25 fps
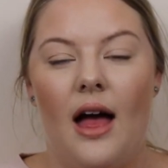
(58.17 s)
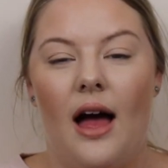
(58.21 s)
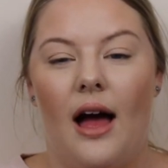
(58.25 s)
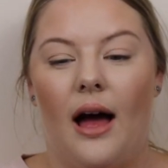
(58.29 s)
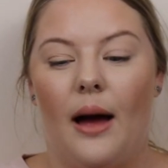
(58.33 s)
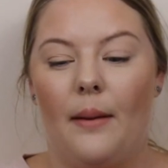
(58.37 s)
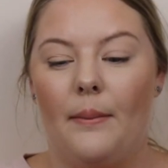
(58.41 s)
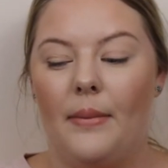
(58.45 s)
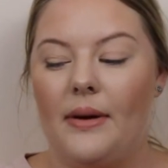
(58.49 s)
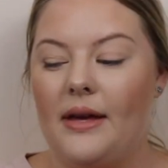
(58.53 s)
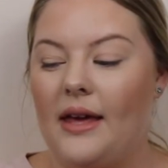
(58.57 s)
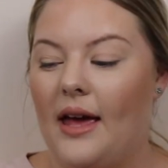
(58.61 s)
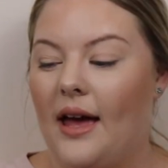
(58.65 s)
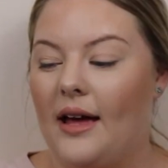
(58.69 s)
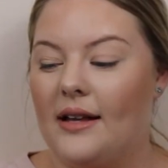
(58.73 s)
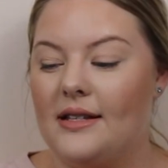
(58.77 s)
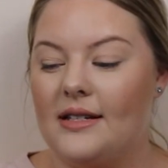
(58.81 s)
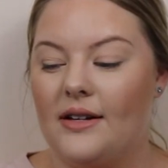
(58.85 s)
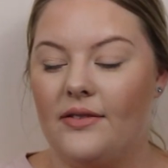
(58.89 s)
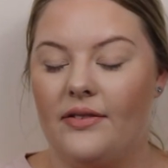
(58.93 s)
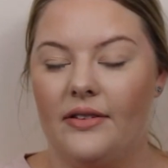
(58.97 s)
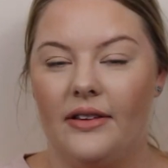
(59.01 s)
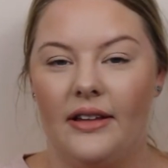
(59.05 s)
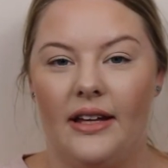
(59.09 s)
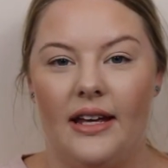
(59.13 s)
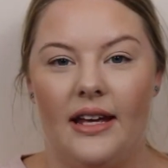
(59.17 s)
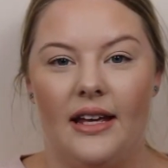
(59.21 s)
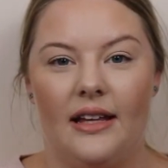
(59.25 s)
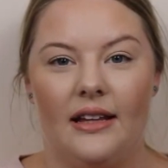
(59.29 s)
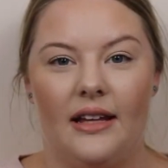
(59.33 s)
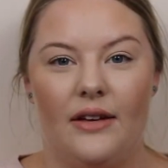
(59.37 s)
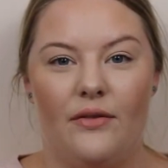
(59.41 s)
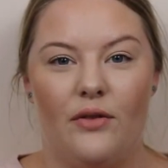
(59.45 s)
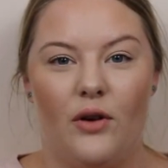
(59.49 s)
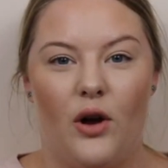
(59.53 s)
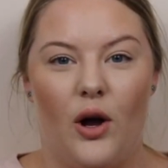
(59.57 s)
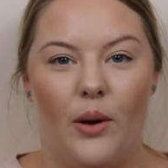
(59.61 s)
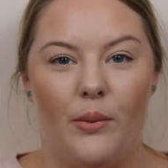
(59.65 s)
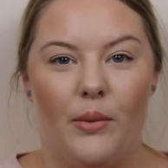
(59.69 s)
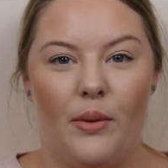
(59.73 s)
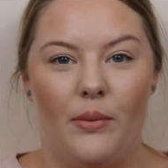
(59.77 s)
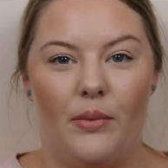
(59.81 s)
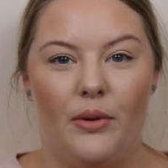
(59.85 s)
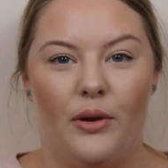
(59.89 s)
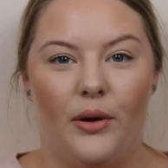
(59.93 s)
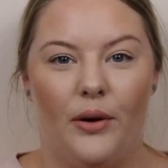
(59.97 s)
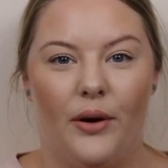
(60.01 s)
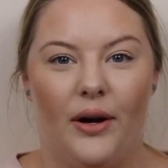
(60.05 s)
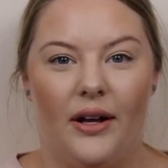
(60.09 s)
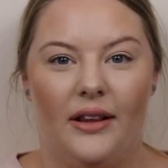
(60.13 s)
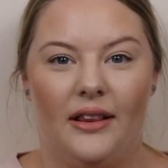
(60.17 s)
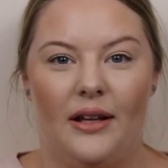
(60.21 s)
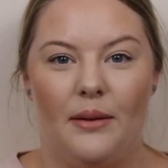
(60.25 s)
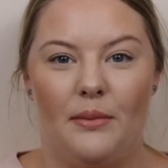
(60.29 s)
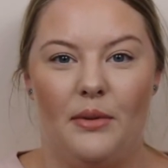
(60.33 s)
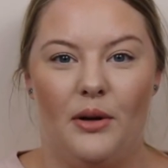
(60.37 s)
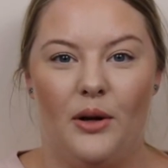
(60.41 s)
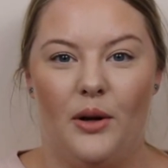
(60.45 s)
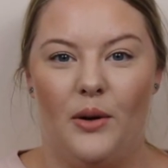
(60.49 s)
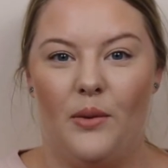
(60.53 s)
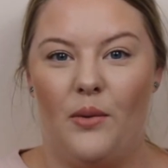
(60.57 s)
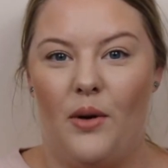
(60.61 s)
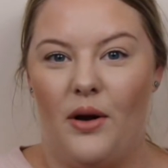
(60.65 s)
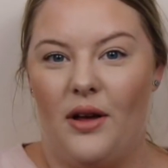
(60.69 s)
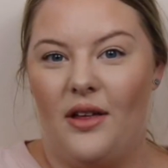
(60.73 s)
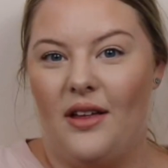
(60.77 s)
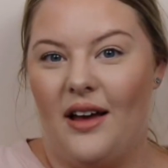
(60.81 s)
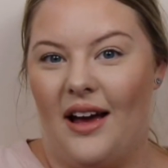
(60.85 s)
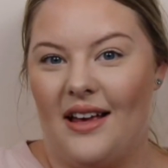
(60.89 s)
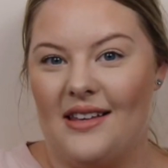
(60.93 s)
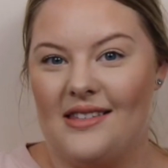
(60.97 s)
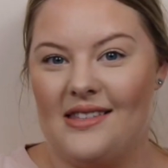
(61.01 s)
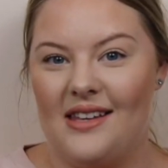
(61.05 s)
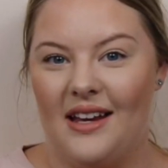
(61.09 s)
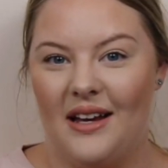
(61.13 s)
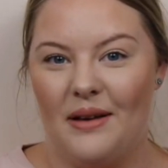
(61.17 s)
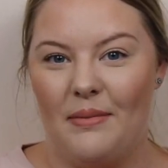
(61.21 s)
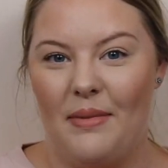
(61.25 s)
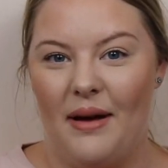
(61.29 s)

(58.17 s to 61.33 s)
But yeah, definitely leave a comment below and let me know what you guys think